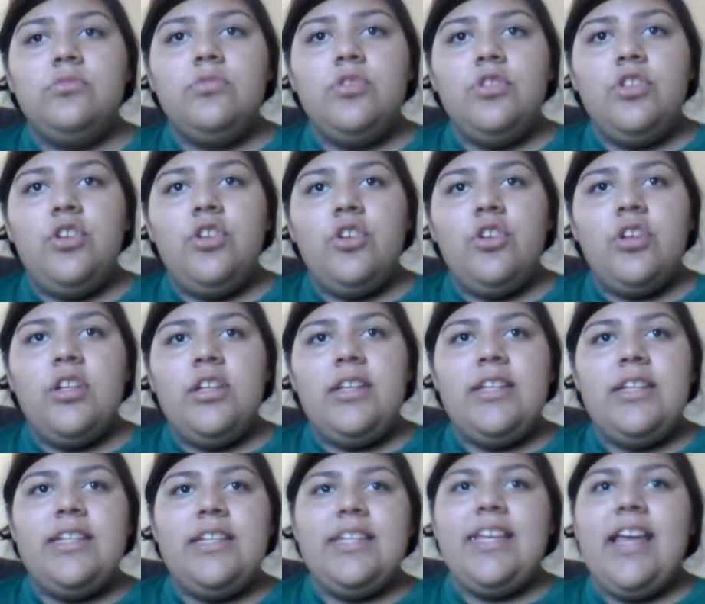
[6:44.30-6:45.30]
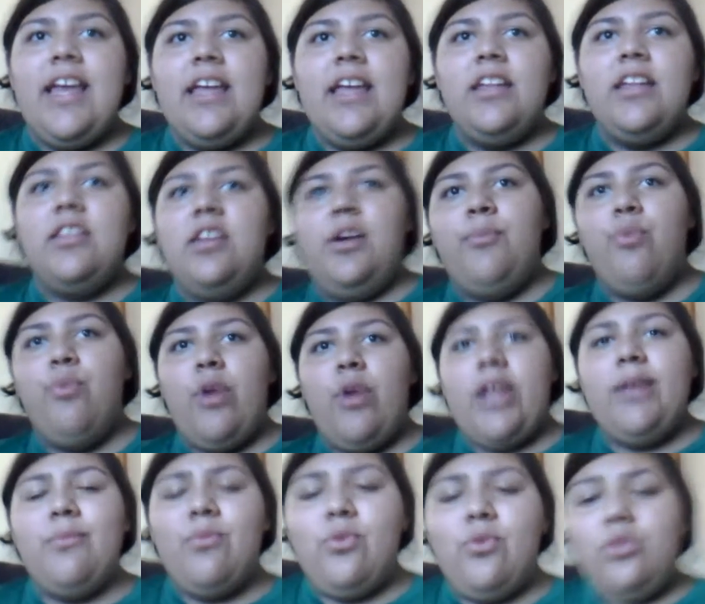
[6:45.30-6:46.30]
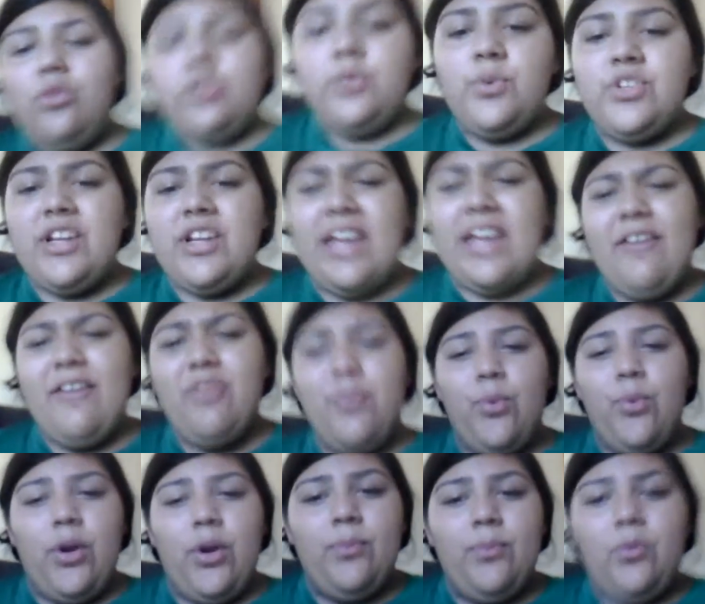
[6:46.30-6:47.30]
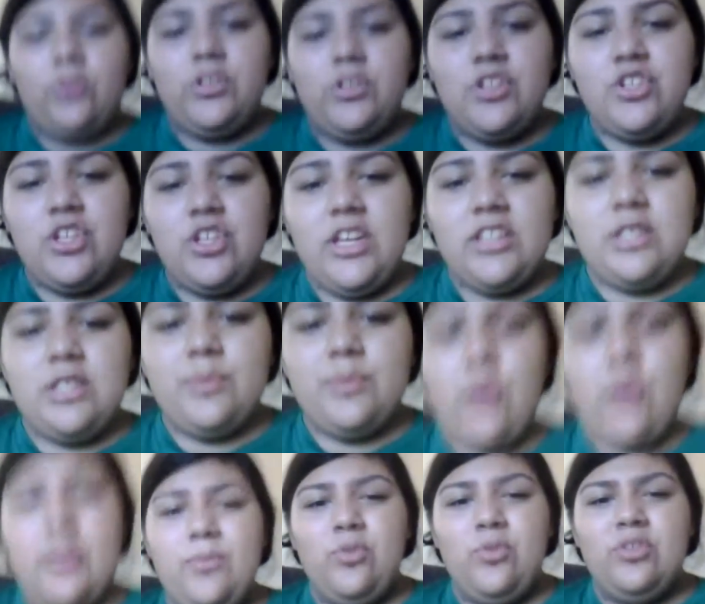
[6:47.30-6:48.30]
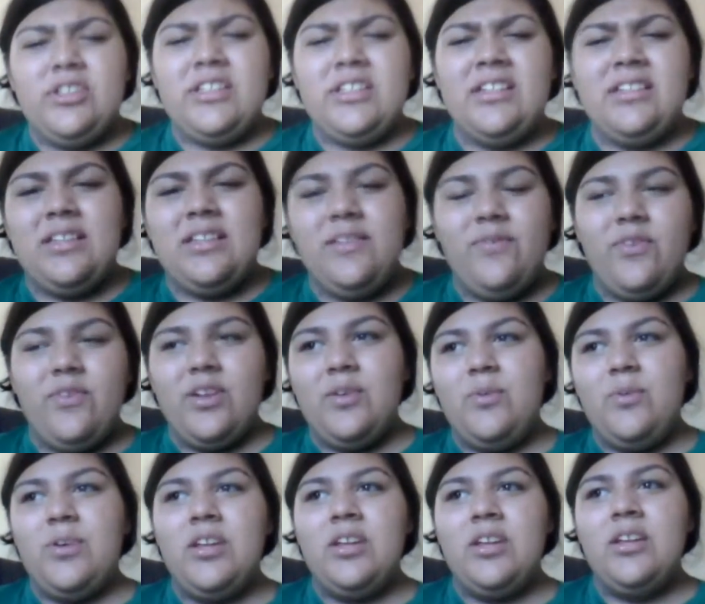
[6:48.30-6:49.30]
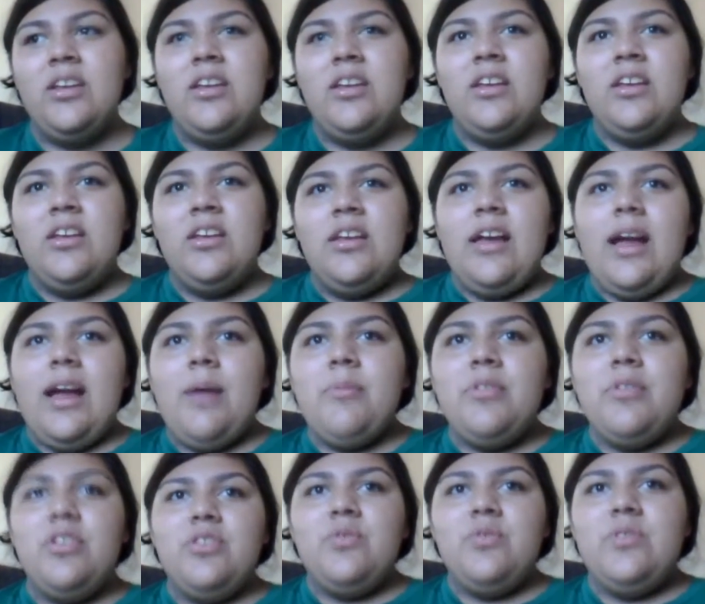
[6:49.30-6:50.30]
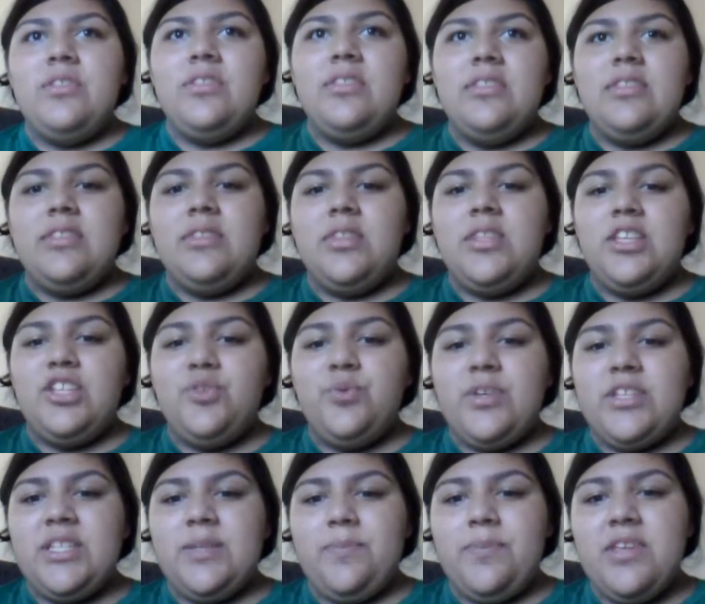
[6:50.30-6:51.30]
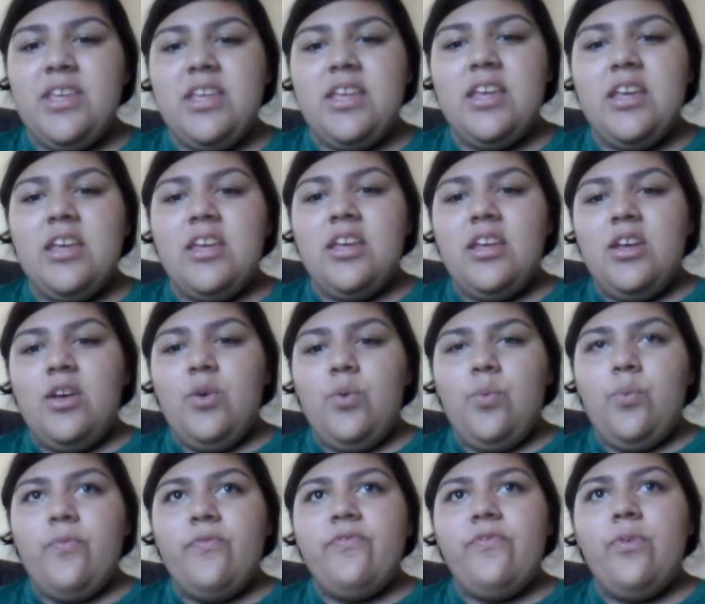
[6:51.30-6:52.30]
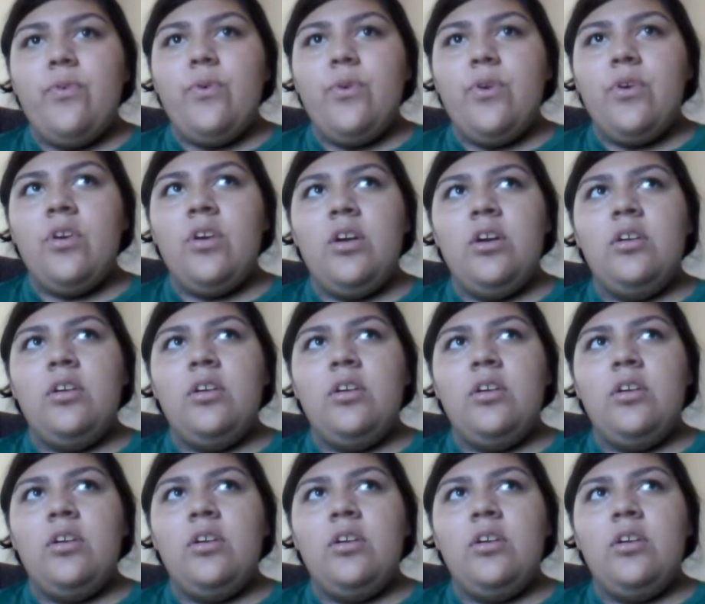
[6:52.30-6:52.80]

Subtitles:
you're gonna need to get a brain mold, which I have the brain mold. I'll show you guys the brain mold in a different one. I'm gonna do this recipe for